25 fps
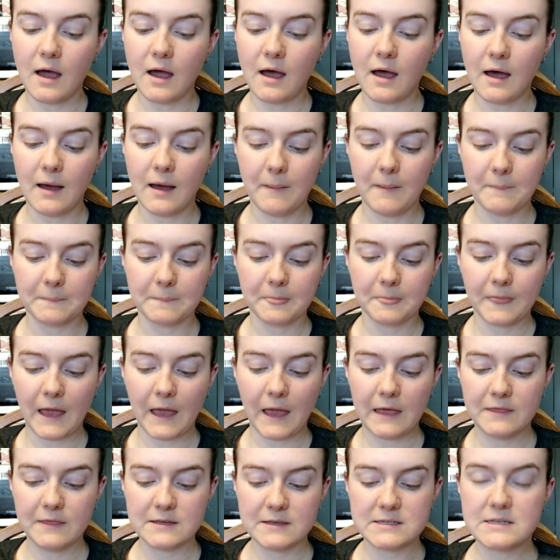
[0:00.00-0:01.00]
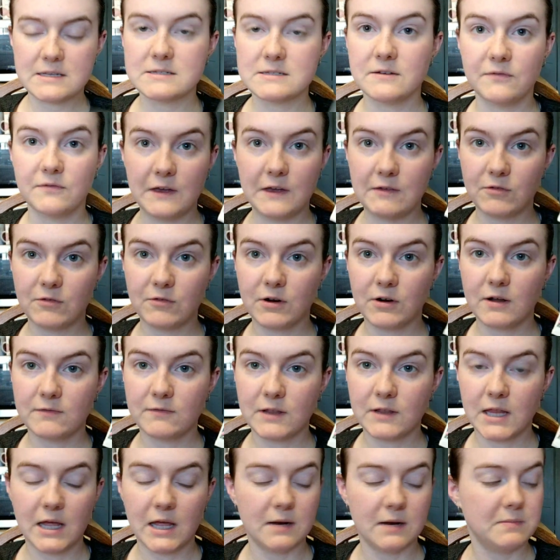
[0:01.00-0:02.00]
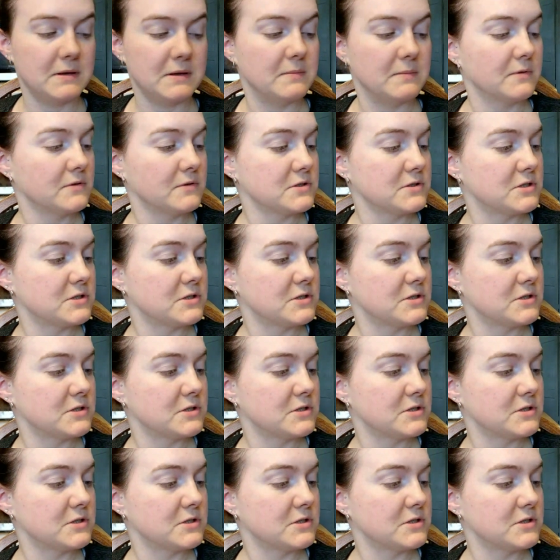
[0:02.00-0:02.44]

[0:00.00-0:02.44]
And this is a favorite of a lot of people.